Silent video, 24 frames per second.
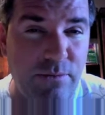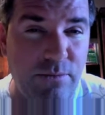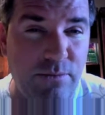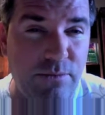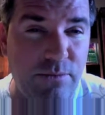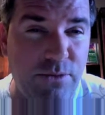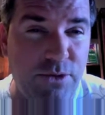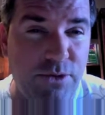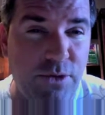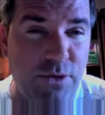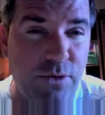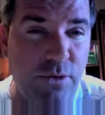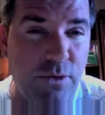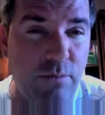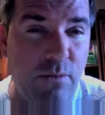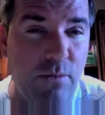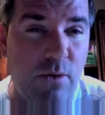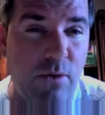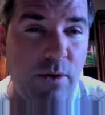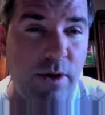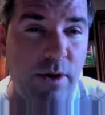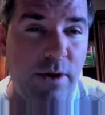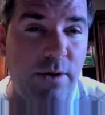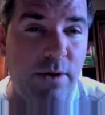
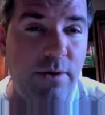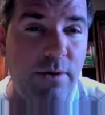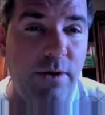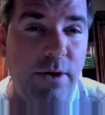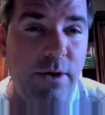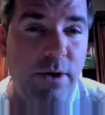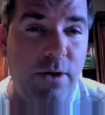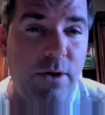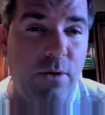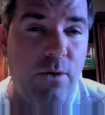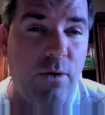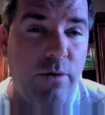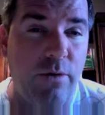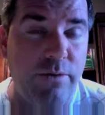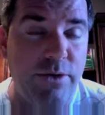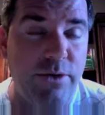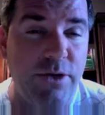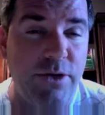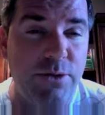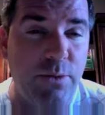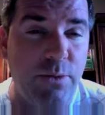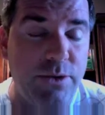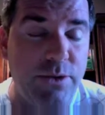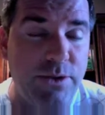turmoil, or if you
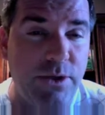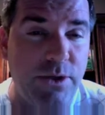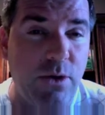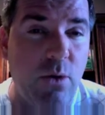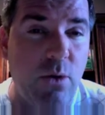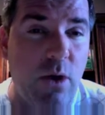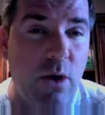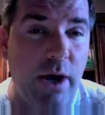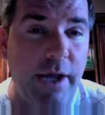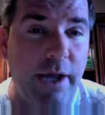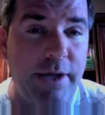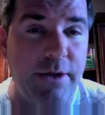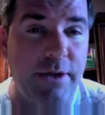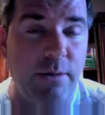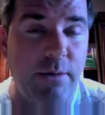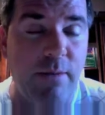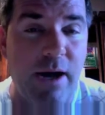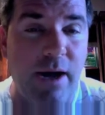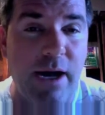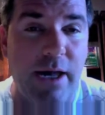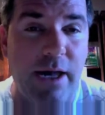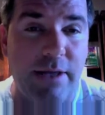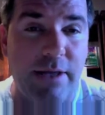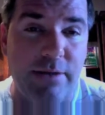just want to quiet your
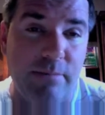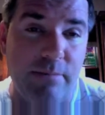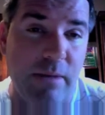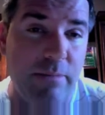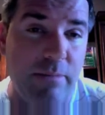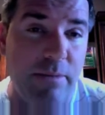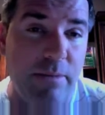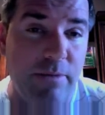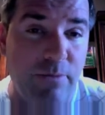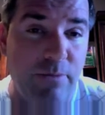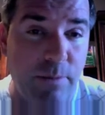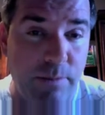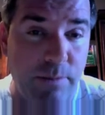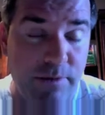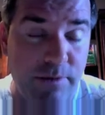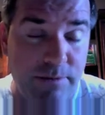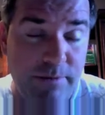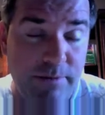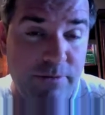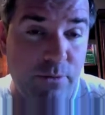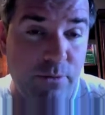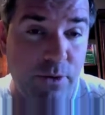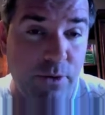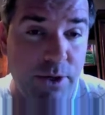mind, maybe
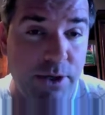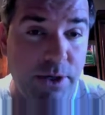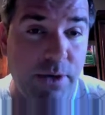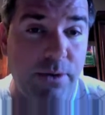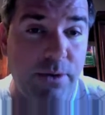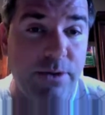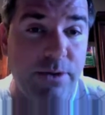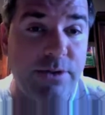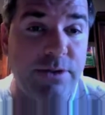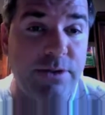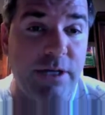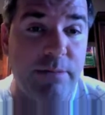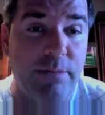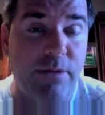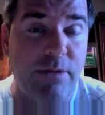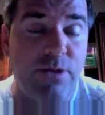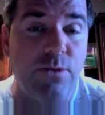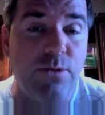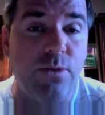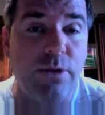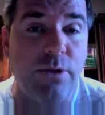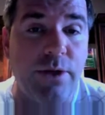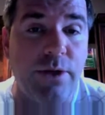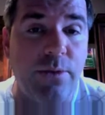before you go to sleep,
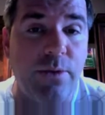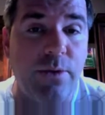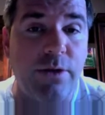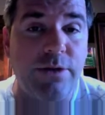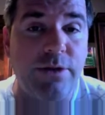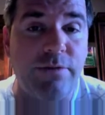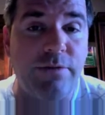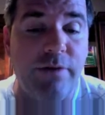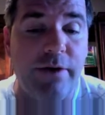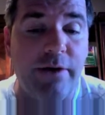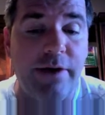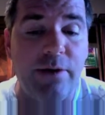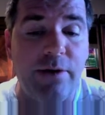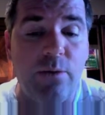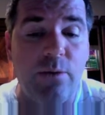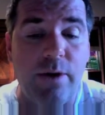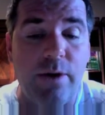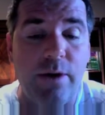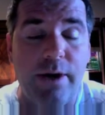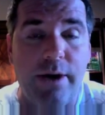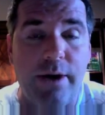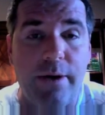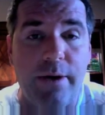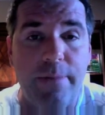this really works very
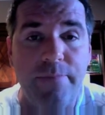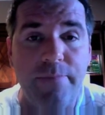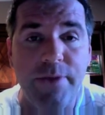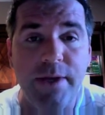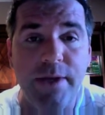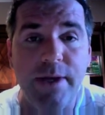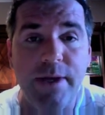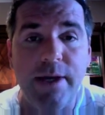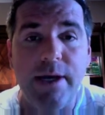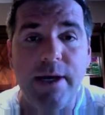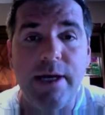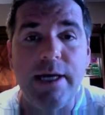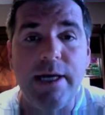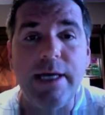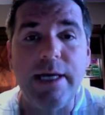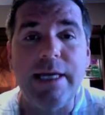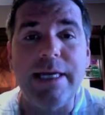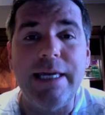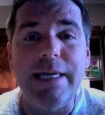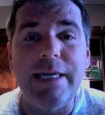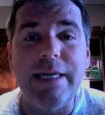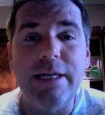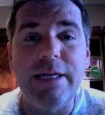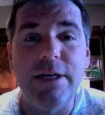well.
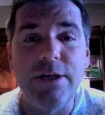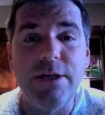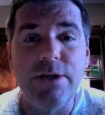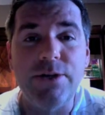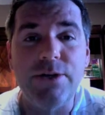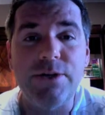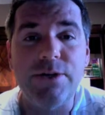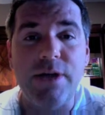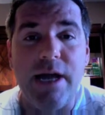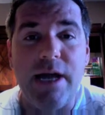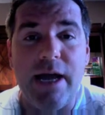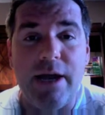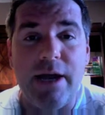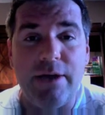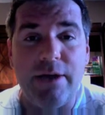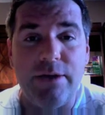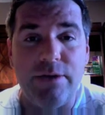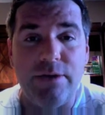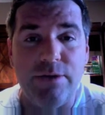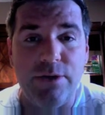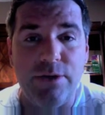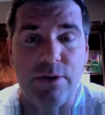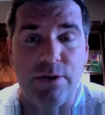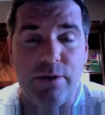Here's how
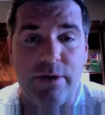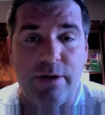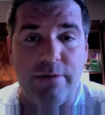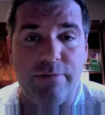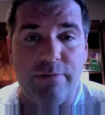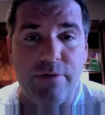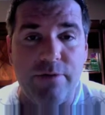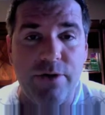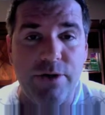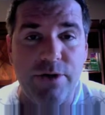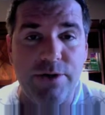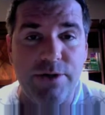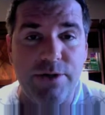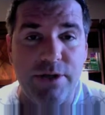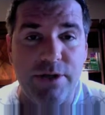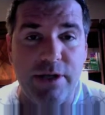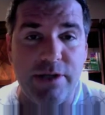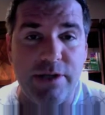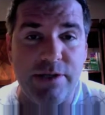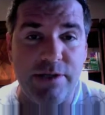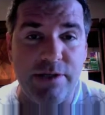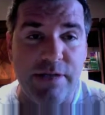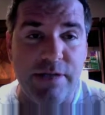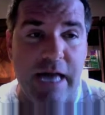you do it. First,
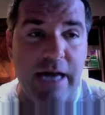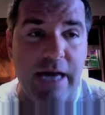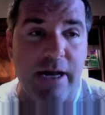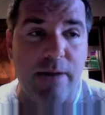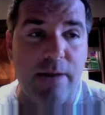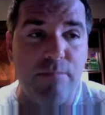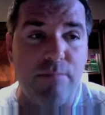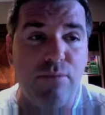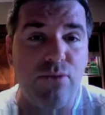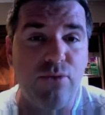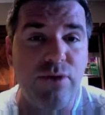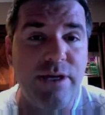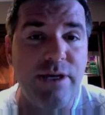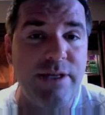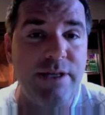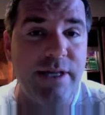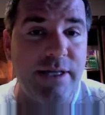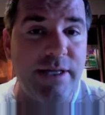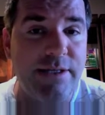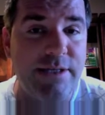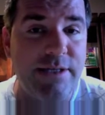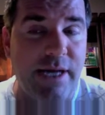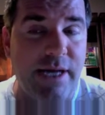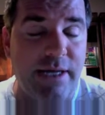this is not a
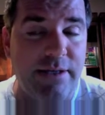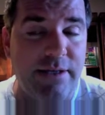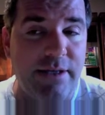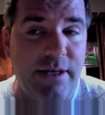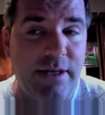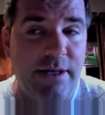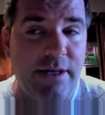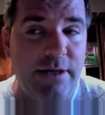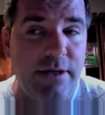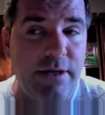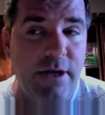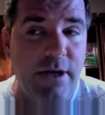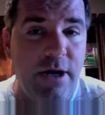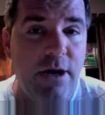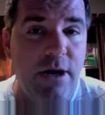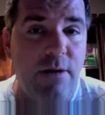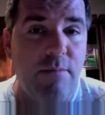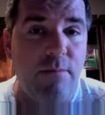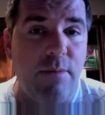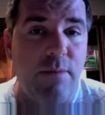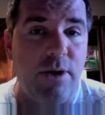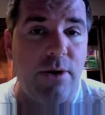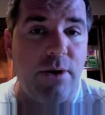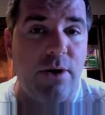breathing technique,
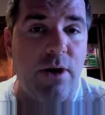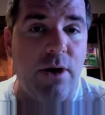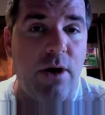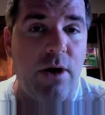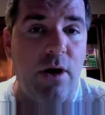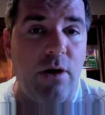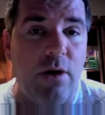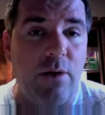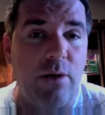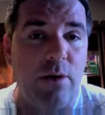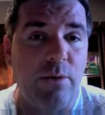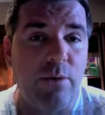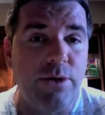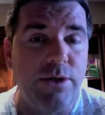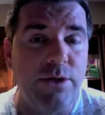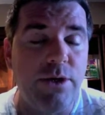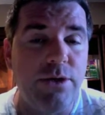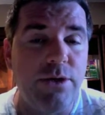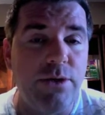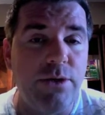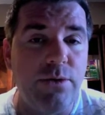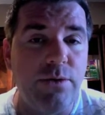but all I want you to do